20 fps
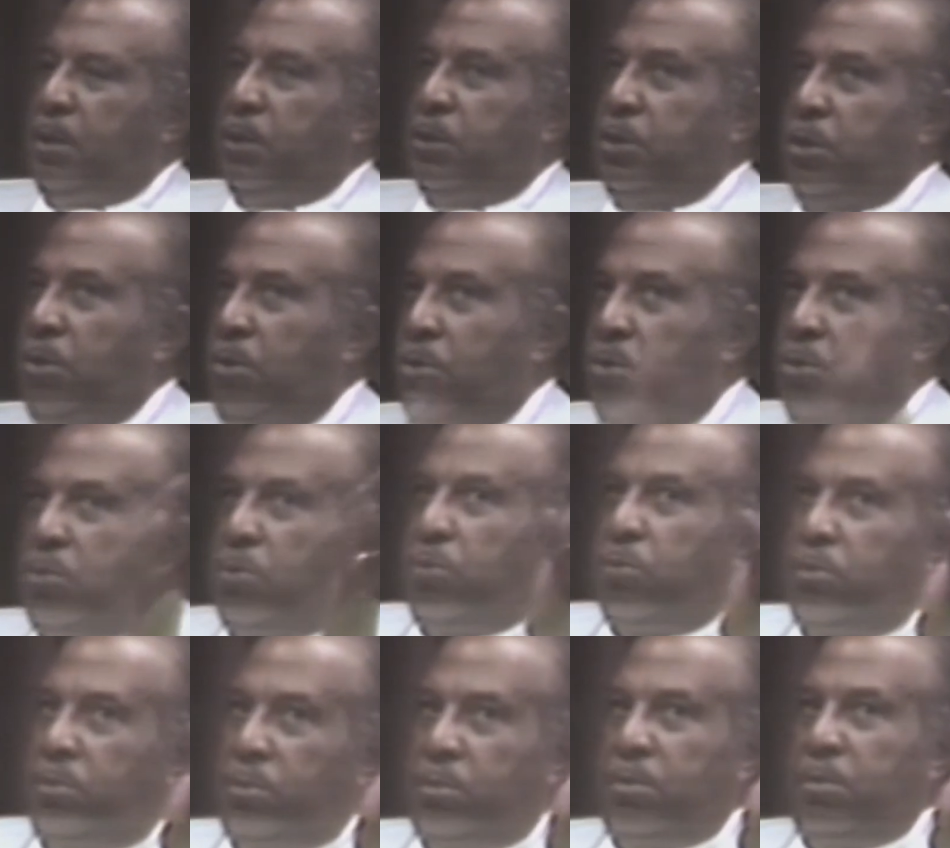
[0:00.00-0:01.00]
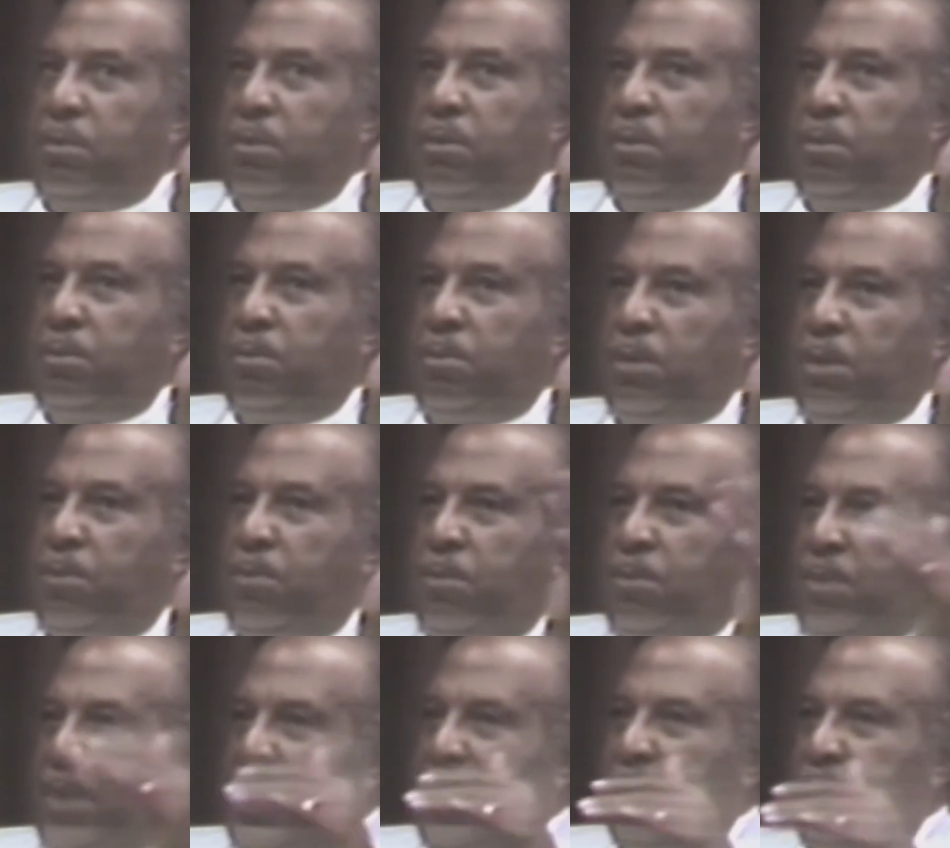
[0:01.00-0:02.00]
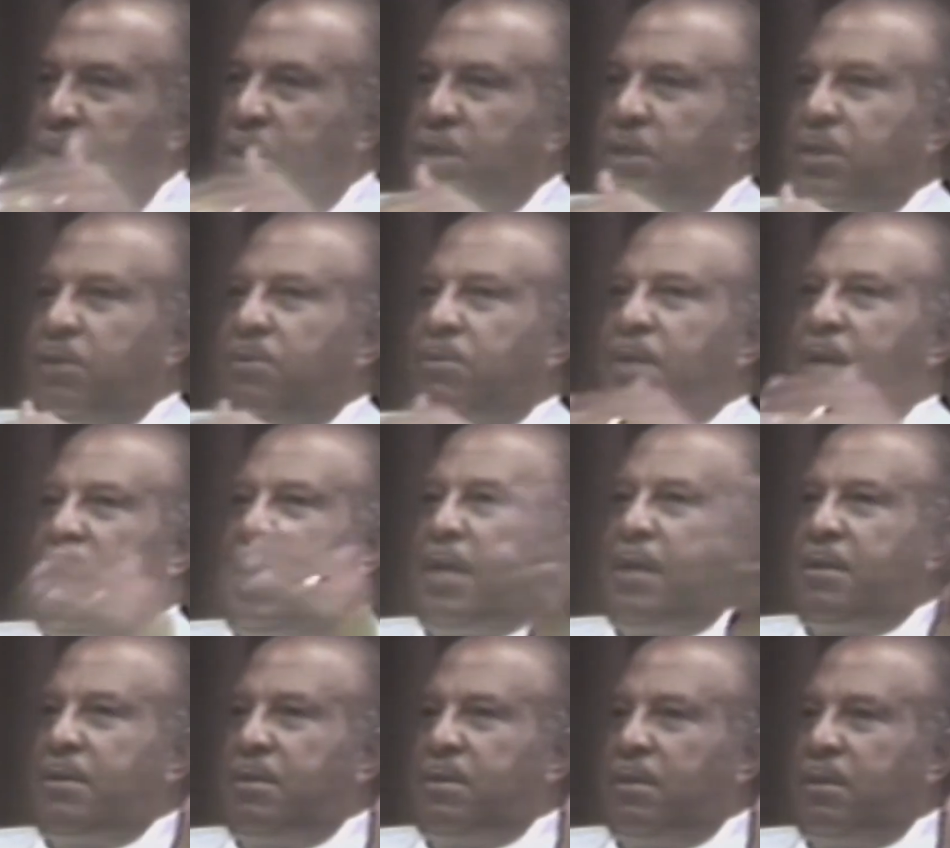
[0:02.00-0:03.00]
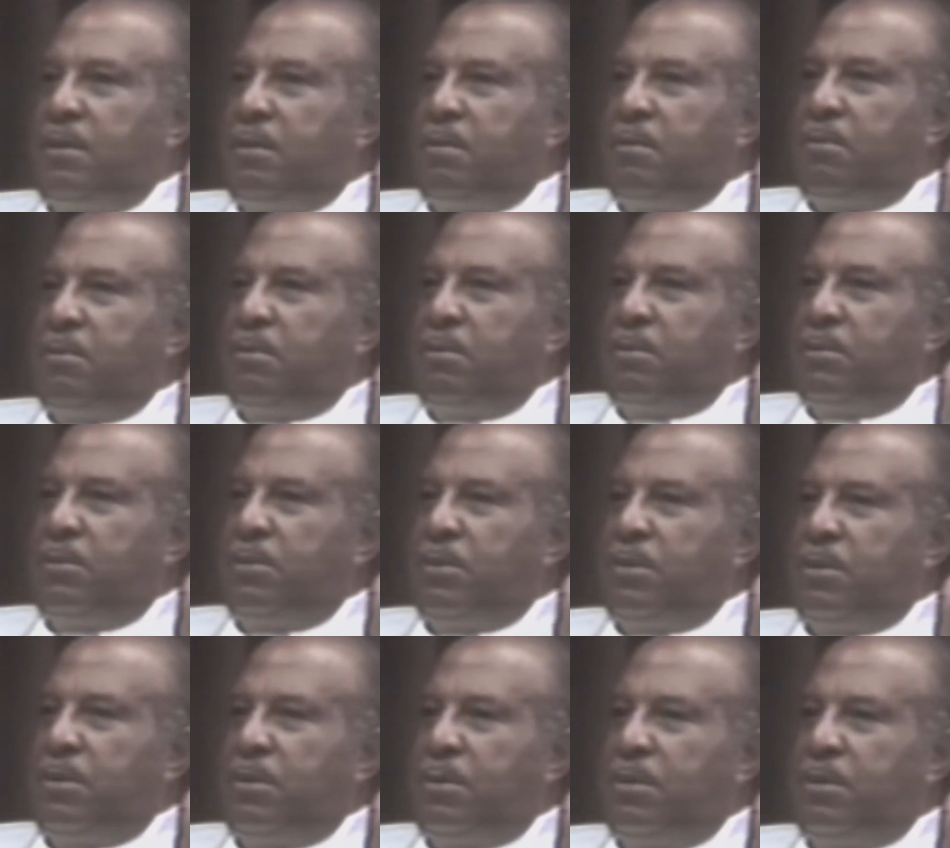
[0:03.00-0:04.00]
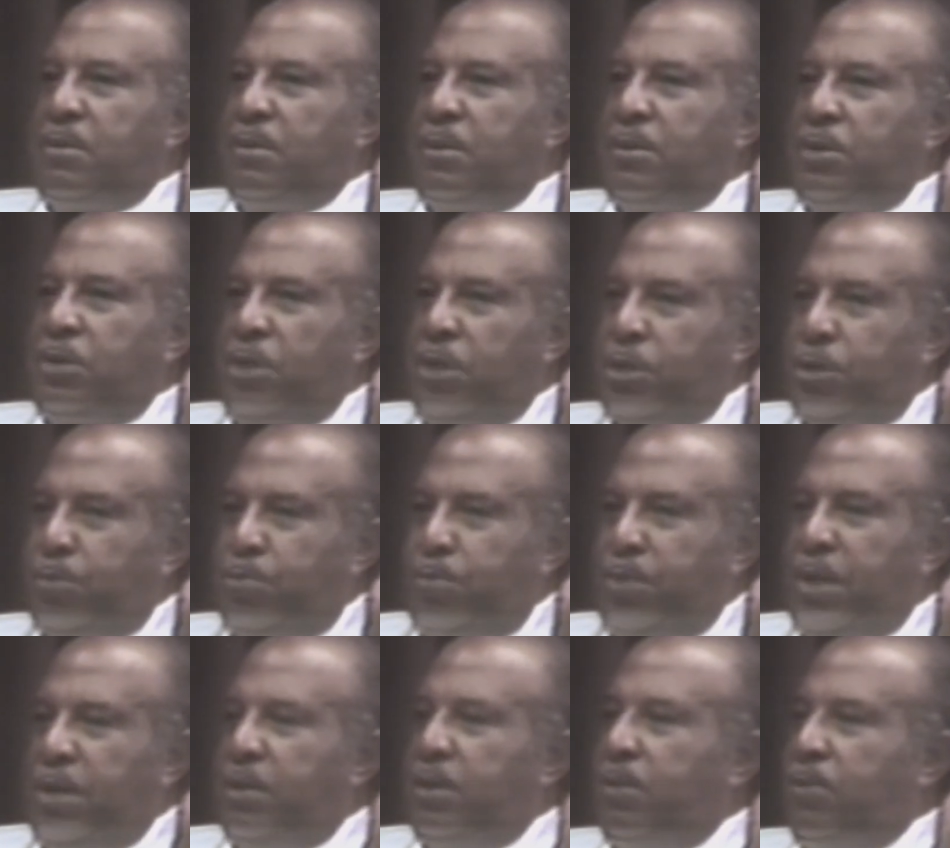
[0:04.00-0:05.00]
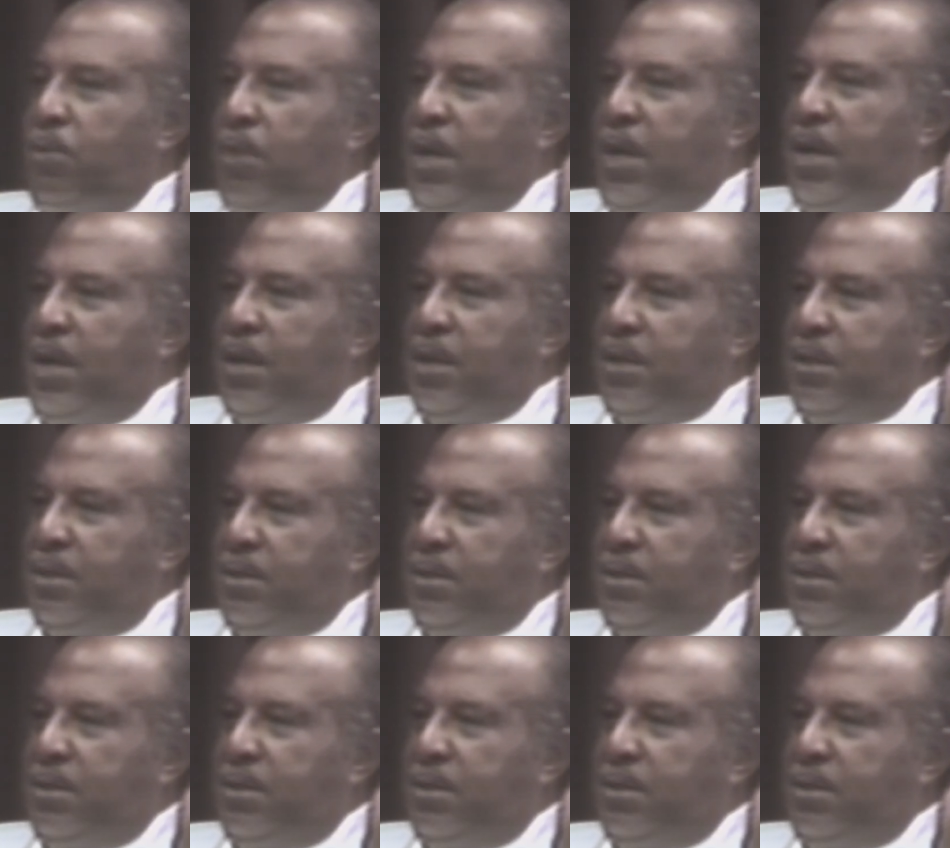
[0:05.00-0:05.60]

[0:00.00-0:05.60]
so, making mention of that, the church building-wise